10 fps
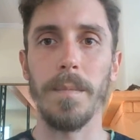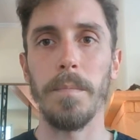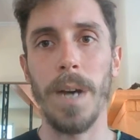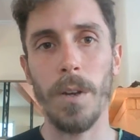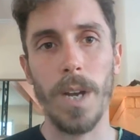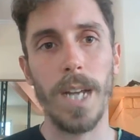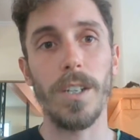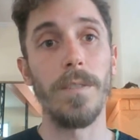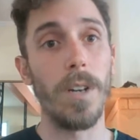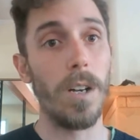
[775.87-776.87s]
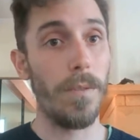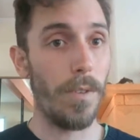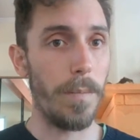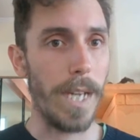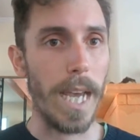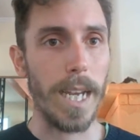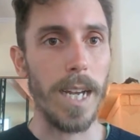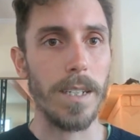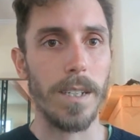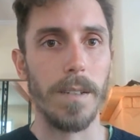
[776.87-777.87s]
Monocots evolved from
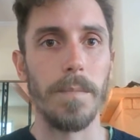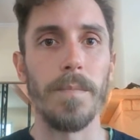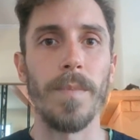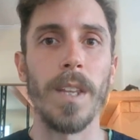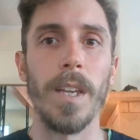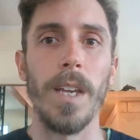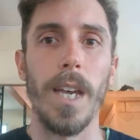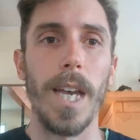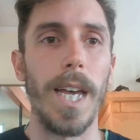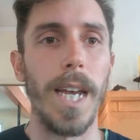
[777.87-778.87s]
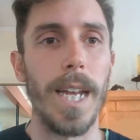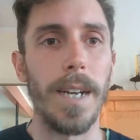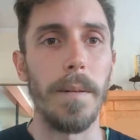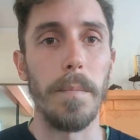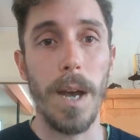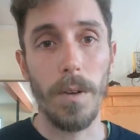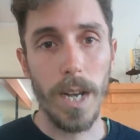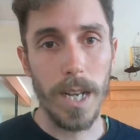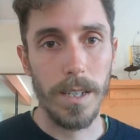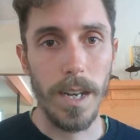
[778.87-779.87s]
dicots. And
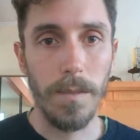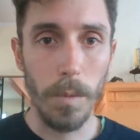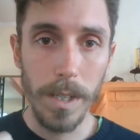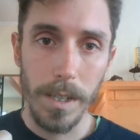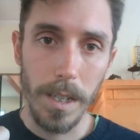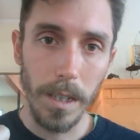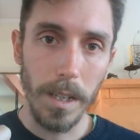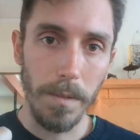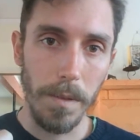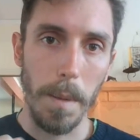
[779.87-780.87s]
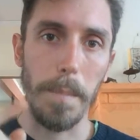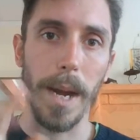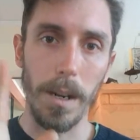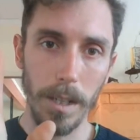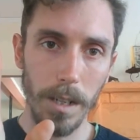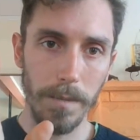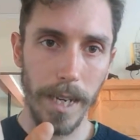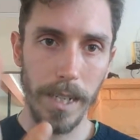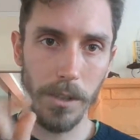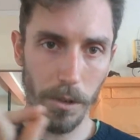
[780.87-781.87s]
monocots have one seed leaf, parallel
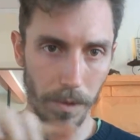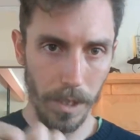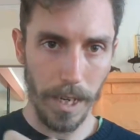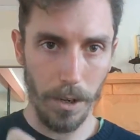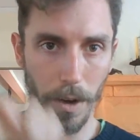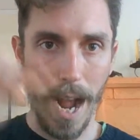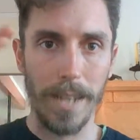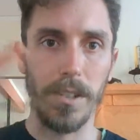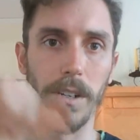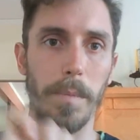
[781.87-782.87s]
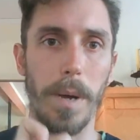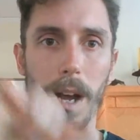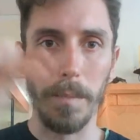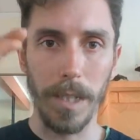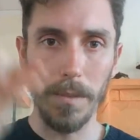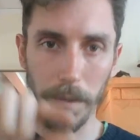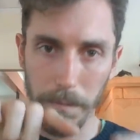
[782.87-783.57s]
veins. So if you look at a grass or a palm leaf,